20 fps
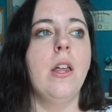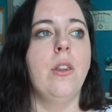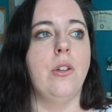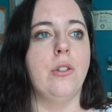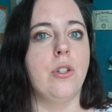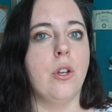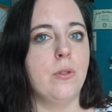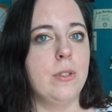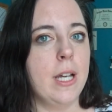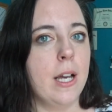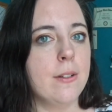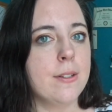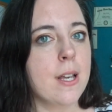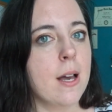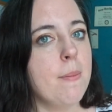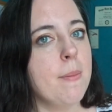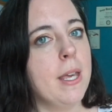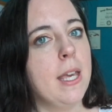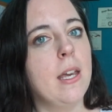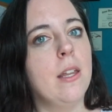There's hotels
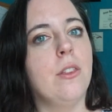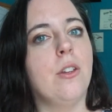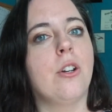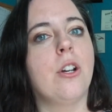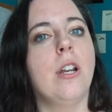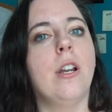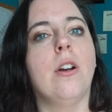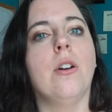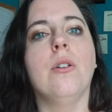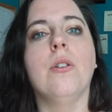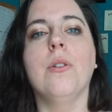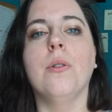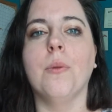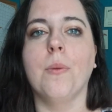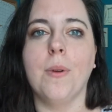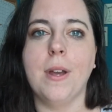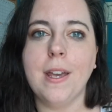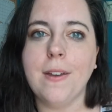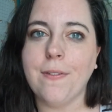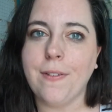coming in. They're going to
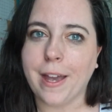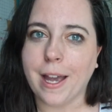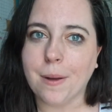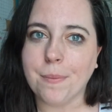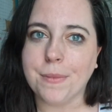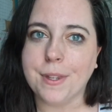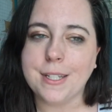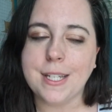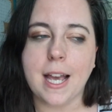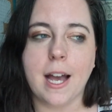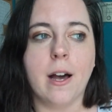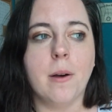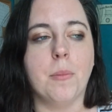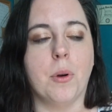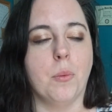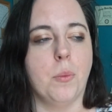revamp the town,